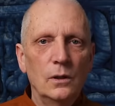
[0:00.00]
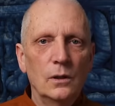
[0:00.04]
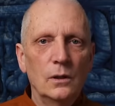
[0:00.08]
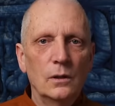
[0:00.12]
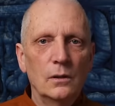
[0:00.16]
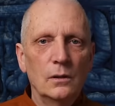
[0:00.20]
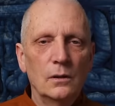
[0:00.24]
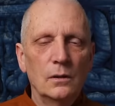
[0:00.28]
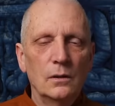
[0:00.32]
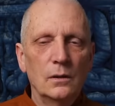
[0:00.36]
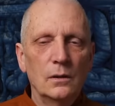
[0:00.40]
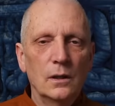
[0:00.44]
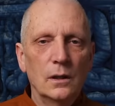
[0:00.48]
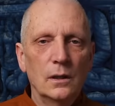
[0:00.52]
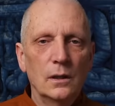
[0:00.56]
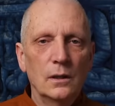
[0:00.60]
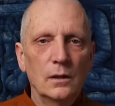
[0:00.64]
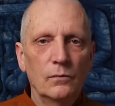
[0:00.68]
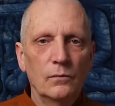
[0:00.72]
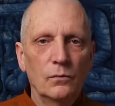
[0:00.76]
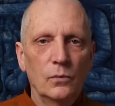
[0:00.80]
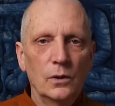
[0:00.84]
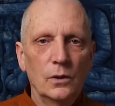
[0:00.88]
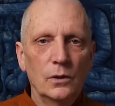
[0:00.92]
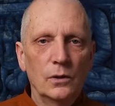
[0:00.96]
Uh,
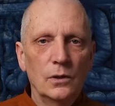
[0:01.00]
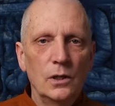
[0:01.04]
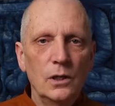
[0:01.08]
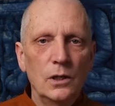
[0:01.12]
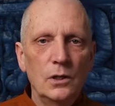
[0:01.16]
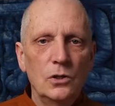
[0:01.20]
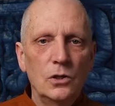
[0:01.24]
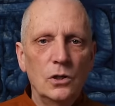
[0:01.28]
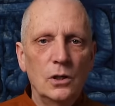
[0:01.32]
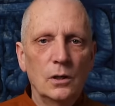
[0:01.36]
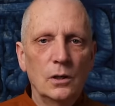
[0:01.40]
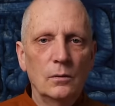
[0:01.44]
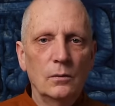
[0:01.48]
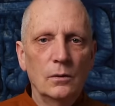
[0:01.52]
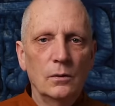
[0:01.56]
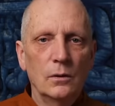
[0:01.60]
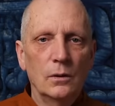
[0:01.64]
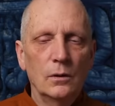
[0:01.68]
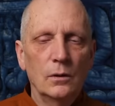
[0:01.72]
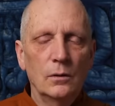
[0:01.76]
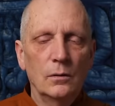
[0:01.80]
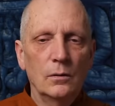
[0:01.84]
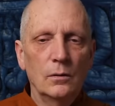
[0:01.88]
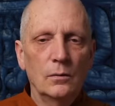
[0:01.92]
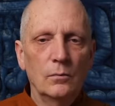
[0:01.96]
if we're teaching
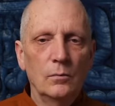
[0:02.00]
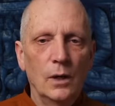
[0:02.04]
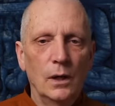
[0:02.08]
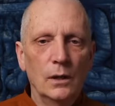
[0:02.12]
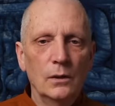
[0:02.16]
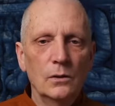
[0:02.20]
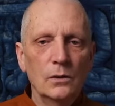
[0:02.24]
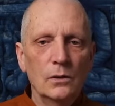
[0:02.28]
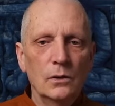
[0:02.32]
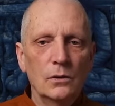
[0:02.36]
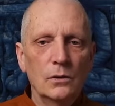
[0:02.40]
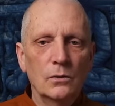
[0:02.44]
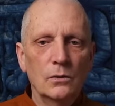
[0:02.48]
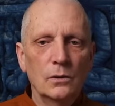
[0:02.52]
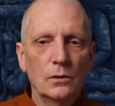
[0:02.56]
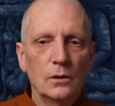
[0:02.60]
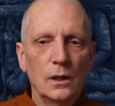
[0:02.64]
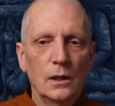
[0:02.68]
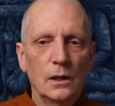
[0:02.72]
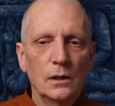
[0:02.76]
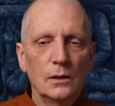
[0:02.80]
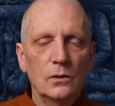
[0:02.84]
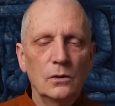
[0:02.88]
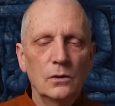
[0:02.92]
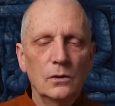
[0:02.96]
monks or
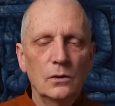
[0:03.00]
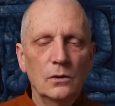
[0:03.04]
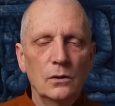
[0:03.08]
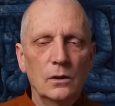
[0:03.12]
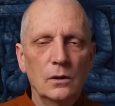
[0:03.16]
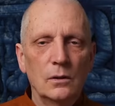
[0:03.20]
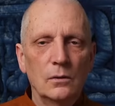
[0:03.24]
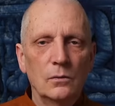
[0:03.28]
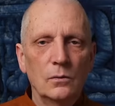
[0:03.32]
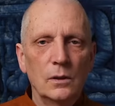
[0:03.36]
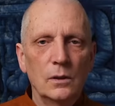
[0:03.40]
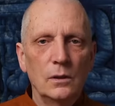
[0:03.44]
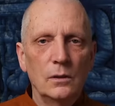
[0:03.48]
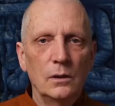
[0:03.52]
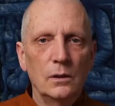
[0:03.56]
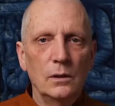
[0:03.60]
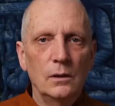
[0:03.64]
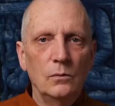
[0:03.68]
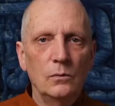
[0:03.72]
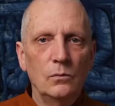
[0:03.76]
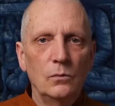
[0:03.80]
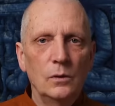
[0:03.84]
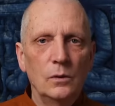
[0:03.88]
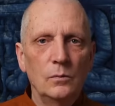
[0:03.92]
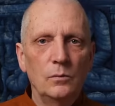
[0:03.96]
nuns, uh,
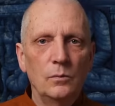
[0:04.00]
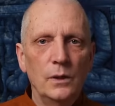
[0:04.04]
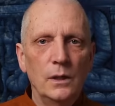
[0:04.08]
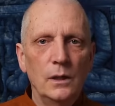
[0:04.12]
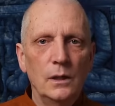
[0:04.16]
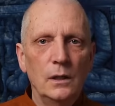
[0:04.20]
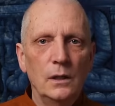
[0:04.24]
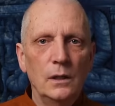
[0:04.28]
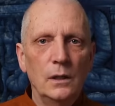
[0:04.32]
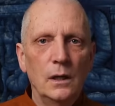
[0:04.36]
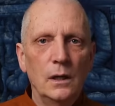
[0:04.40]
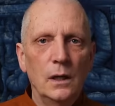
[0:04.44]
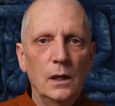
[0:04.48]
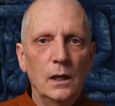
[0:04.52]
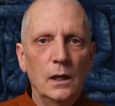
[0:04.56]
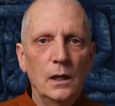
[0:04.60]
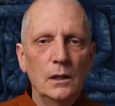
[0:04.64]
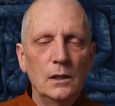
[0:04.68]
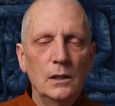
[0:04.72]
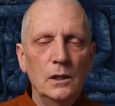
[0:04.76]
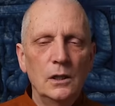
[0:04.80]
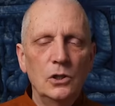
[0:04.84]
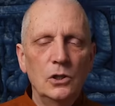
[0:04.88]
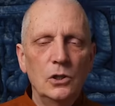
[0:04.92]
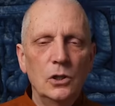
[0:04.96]
we would be
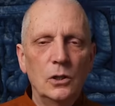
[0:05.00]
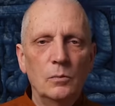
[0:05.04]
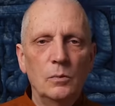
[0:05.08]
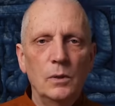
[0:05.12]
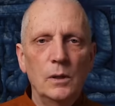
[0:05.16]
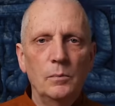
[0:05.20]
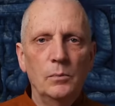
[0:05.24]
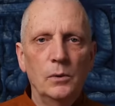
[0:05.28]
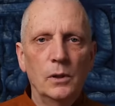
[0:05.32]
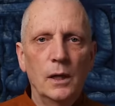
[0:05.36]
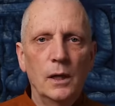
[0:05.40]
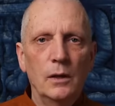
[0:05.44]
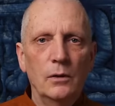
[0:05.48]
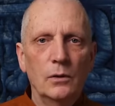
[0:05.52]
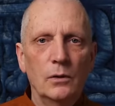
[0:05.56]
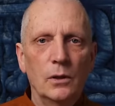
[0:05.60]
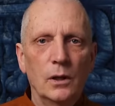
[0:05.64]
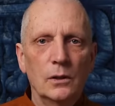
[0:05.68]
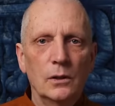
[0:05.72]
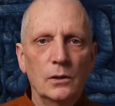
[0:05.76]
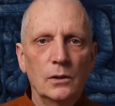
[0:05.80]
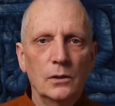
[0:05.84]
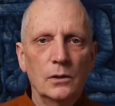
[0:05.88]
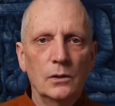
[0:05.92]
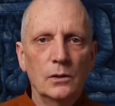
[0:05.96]
teaching people how
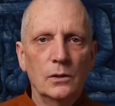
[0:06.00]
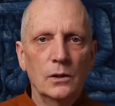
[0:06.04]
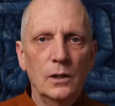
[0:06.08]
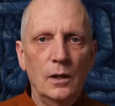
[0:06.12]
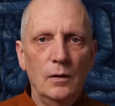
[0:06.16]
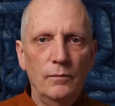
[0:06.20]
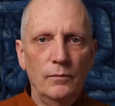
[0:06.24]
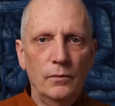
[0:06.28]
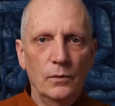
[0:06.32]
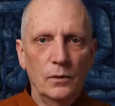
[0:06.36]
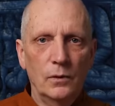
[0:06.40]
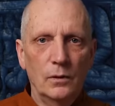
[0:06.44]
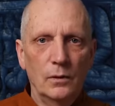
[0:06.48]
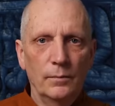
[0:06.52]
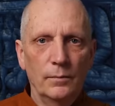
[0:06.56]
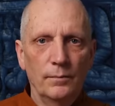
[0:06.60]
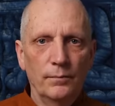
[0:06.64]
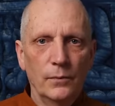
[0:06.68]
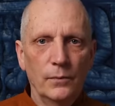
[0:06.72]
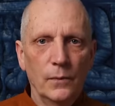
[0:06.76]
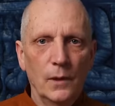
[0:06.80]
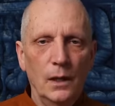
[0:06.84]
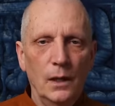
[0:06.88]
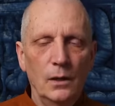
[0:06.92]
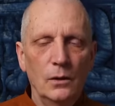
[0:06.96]
not to suffer,
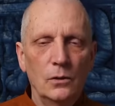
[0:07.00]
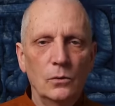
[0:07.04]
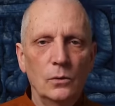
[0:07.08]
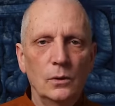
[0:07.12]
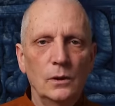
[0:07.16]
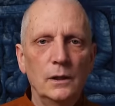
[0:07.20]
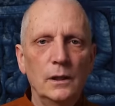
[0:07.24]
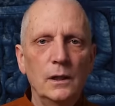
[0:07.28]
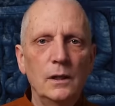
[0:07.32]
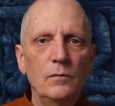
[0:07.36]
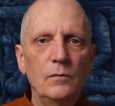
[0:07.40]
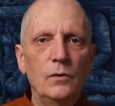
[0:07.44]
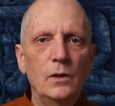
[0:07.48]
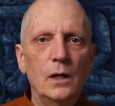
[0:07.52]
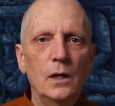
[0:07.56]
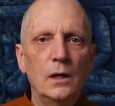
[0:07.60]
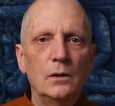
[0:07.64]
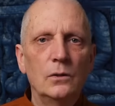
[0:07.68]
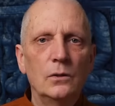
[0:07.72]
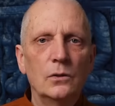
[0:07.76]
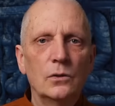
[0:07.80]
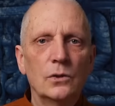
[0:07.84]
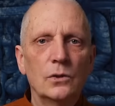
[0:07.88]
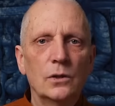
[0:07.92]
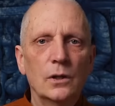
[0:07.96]
how to
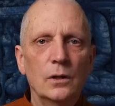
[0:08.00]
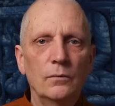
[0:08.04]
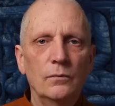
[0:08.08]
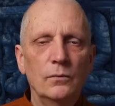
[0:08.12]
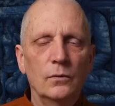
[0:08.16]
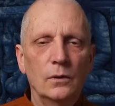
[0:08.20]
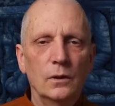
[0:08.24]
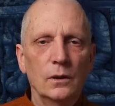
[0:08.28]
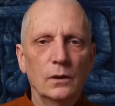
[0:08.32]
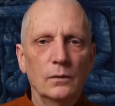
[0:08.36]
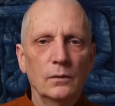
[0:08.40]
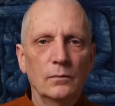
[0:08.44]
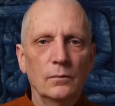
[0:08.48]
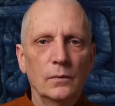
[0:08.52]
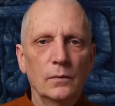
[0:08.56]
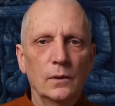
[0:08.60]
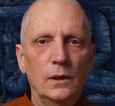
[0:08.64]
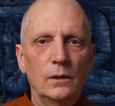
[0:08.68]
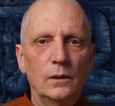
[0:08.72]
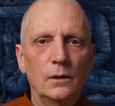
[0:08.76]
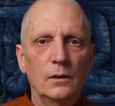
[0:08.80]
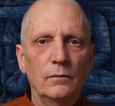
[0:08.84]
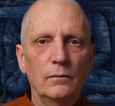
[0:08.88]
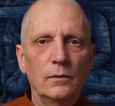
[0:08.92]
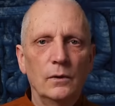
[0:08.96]
alleviate their suffering
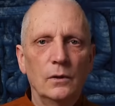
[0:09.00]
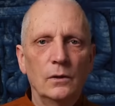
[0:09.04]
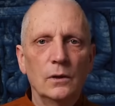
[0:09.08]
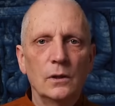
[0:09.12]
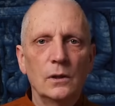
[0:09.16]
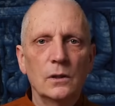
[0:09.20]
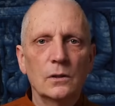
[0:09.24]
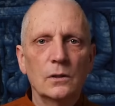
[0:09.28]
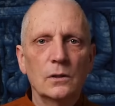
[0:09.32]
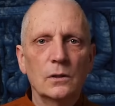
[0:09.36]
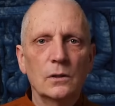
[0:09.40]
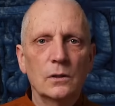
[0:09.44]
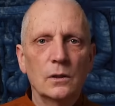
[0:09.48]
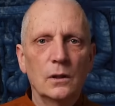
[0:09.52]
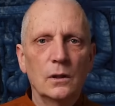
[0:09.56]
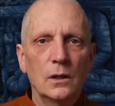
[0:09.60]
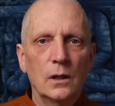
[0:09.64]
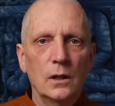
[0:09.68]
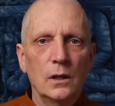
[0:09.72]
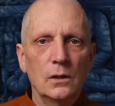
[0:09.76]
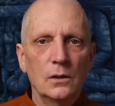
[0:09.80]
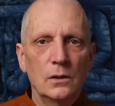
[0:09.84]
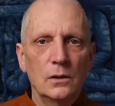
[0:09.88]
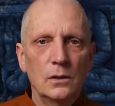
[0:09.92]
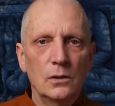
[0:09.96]
in their various
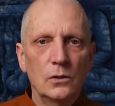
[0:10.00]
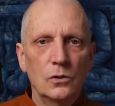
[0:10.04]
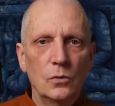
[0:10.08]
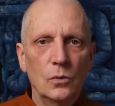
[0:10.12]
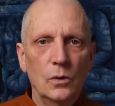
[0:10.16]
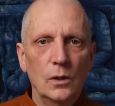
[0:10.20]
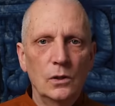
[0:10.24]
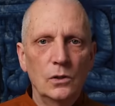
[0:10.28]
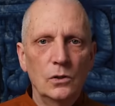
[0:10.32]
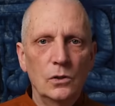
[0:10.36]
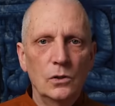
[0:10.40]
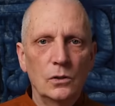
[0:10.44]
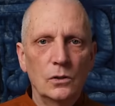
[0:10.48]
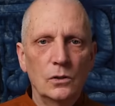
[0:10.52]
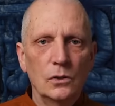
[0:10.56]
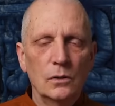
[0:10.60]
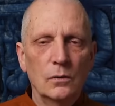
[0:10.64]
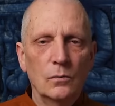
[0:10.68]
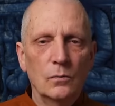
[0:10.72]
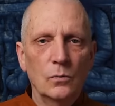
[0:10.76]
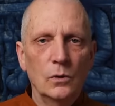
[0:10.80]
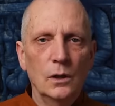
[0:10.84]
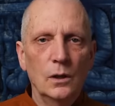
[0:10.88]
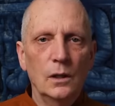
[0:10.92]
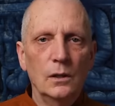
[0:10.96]
situations.
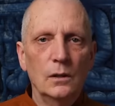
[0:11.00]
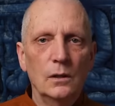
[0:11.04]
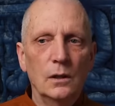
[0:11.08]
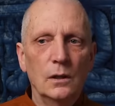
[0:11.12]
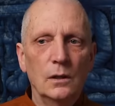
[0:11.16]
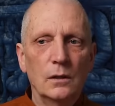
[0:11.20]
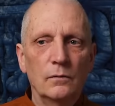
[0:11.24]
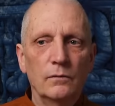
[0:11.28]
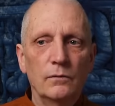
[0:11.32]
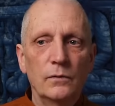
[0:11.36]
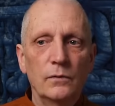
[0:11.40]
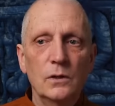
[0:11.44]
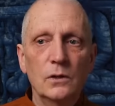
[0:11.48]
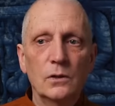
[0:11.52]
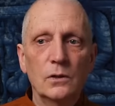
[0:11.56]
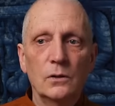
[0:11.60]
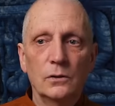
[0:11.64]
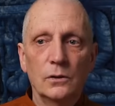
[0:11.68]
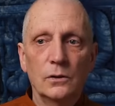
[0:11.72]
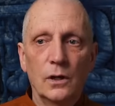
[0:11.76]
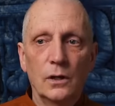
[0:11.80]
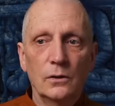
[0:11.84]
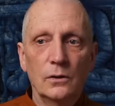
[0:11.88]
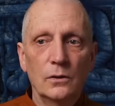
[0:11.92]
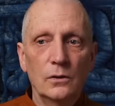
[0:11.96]
We're not uh, physical
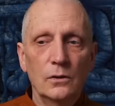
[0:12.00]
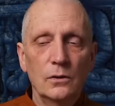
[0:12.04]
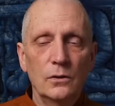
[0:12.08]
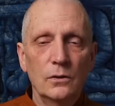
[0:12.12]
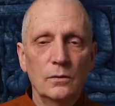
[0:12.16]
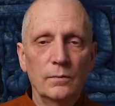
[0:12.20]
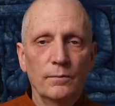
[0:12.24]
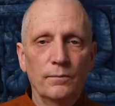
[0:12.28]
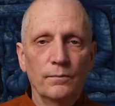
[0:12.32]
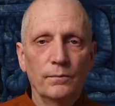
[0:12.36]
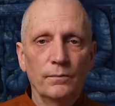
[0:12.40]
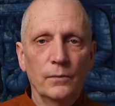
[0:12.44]
doctors.